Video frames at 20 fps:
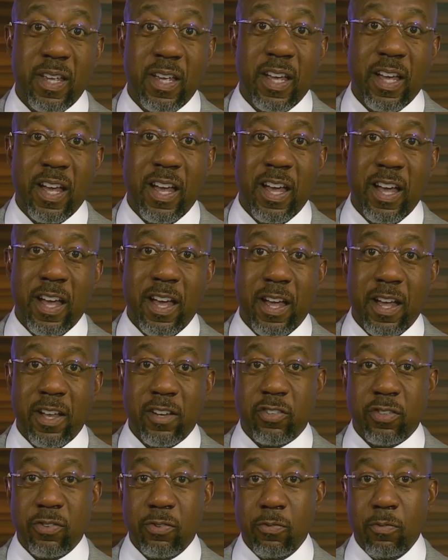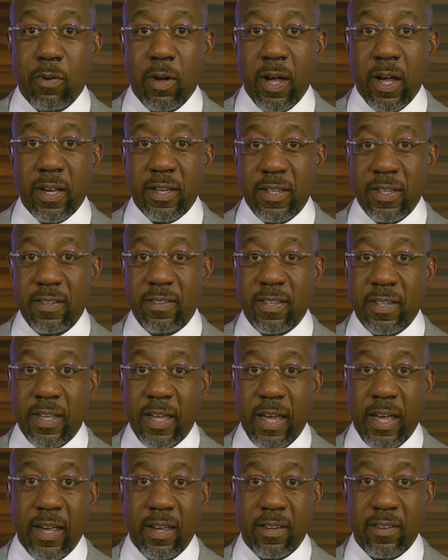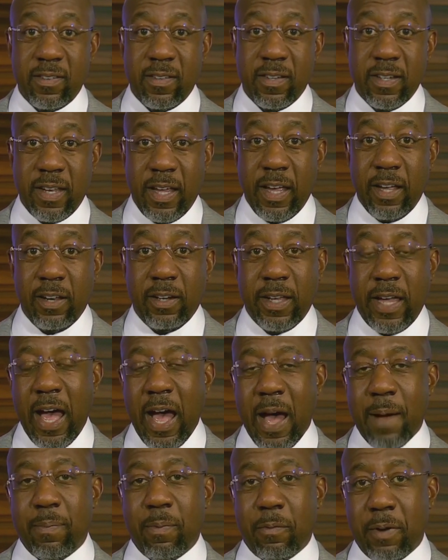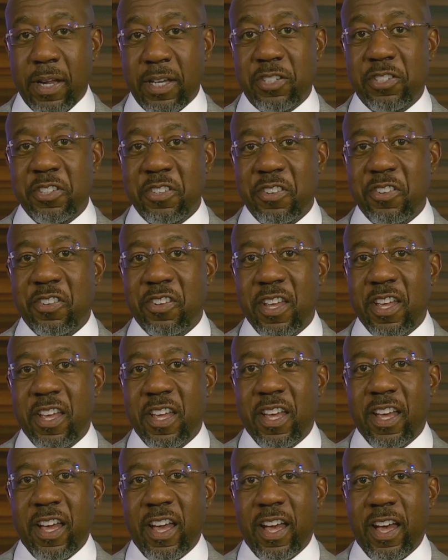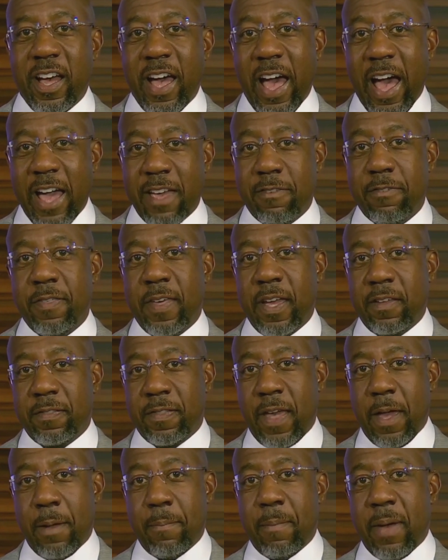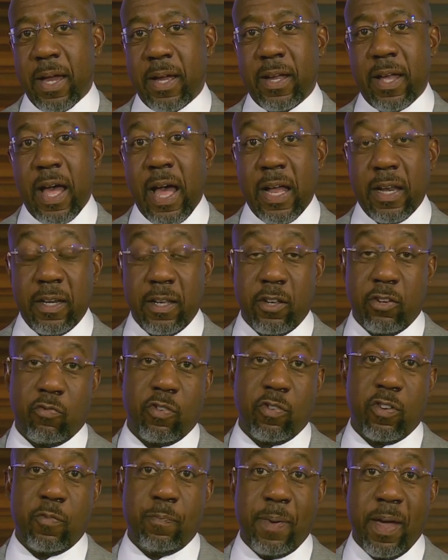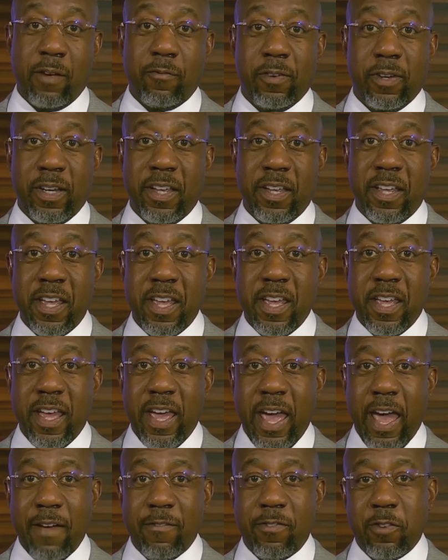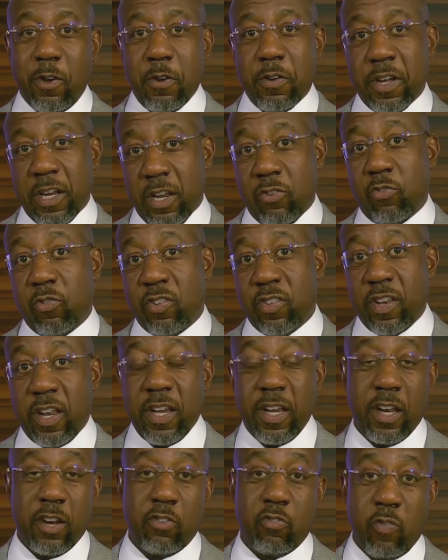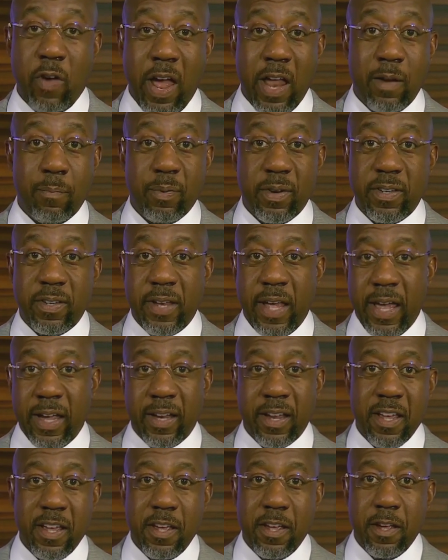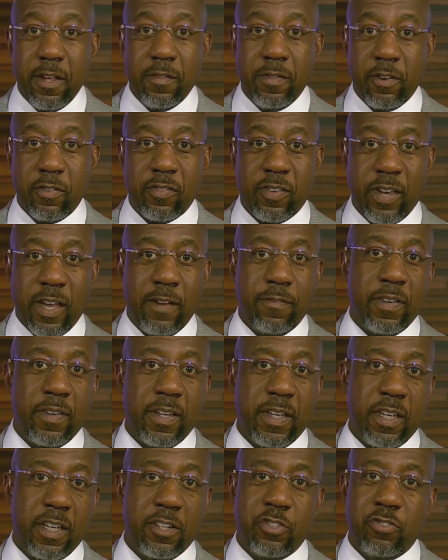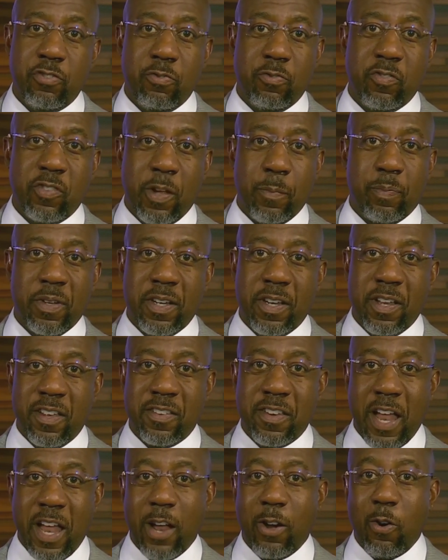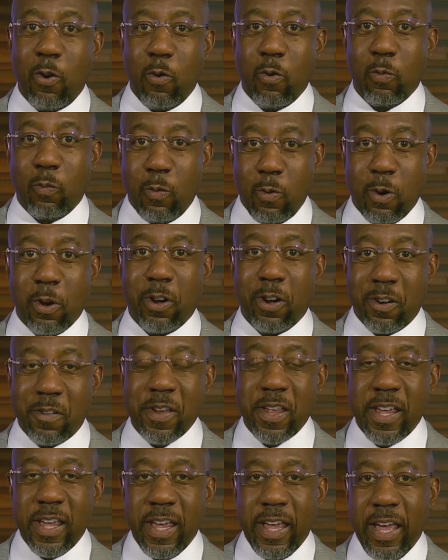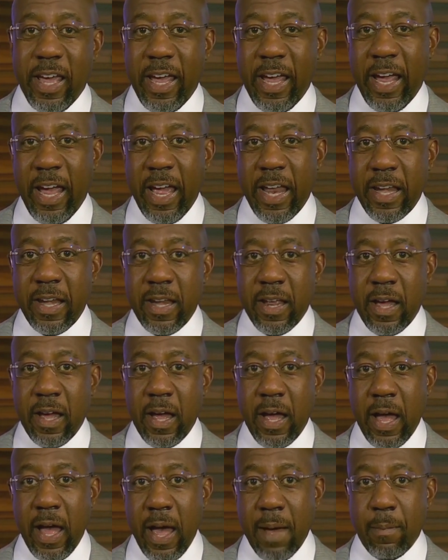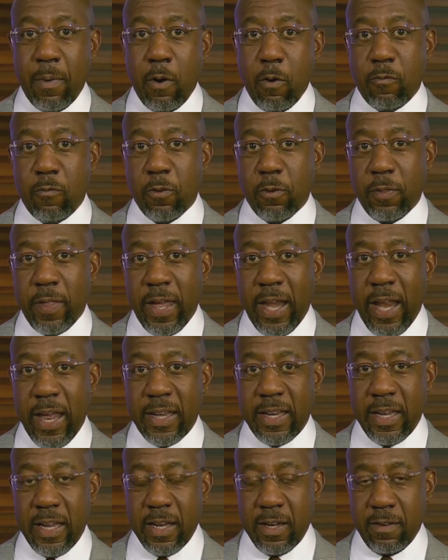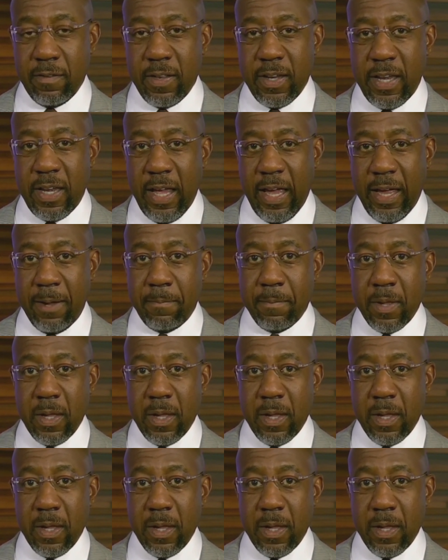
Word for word: to DCA's daily operations. Uh, I think that my colleagues respectfully have certain interests that they're trying to protect. Their safety issue simply does not hold water. And uh, I'm hopeful that at the end of the day,